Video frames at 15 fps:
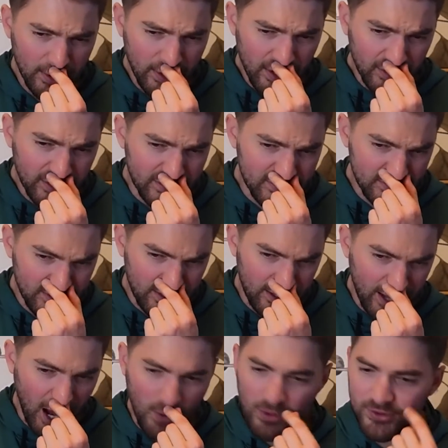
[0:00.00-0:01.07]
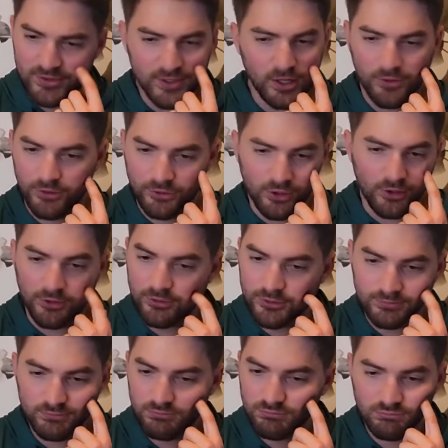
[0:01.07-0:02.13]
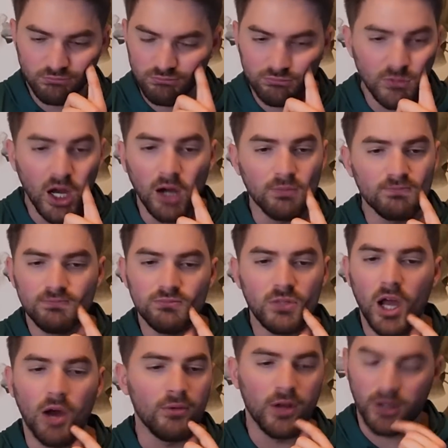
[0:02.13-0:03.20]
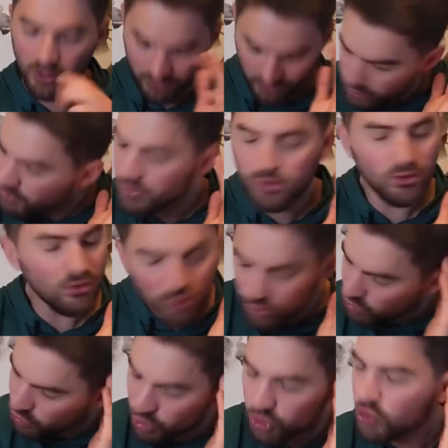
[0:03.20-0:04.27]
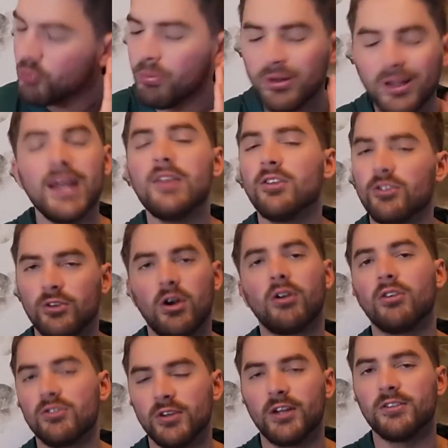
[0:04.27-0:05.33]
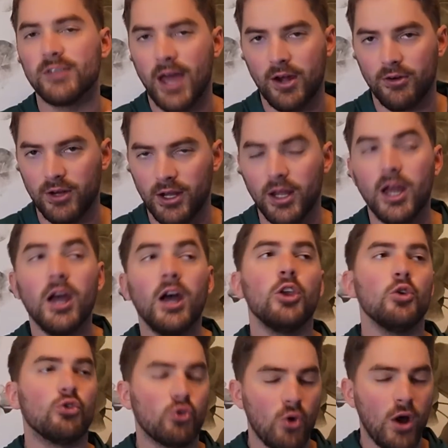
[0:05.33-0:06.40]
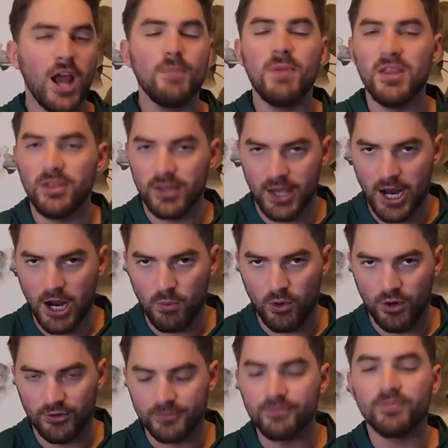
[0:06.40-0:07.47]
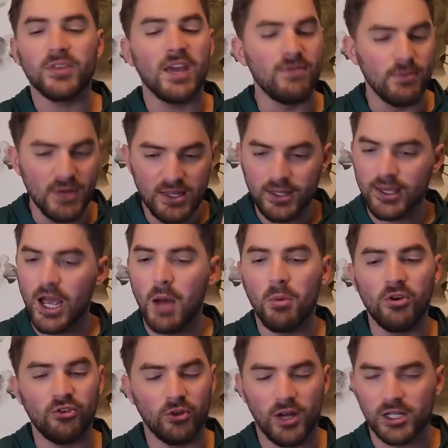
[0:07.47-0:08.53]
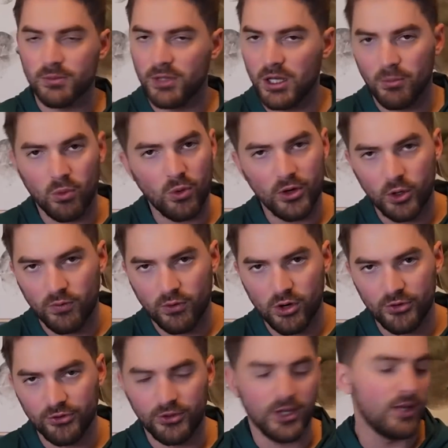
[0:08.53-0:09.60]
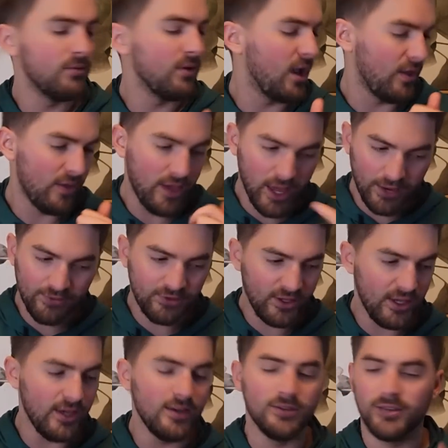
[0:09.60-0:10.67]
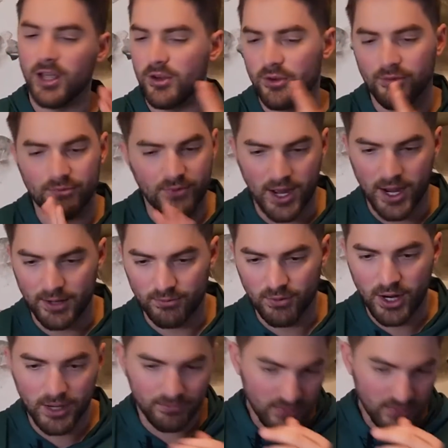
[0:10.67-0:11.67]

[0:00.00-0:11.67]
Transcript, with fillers: Let's see. I wouldn't sit all the starters. No. You play the starters on Saturday. You try and beat the Cowboys. If you beat the Cowboys, you lock up the number 1 overall seed and the NFC East, and you're fine, right?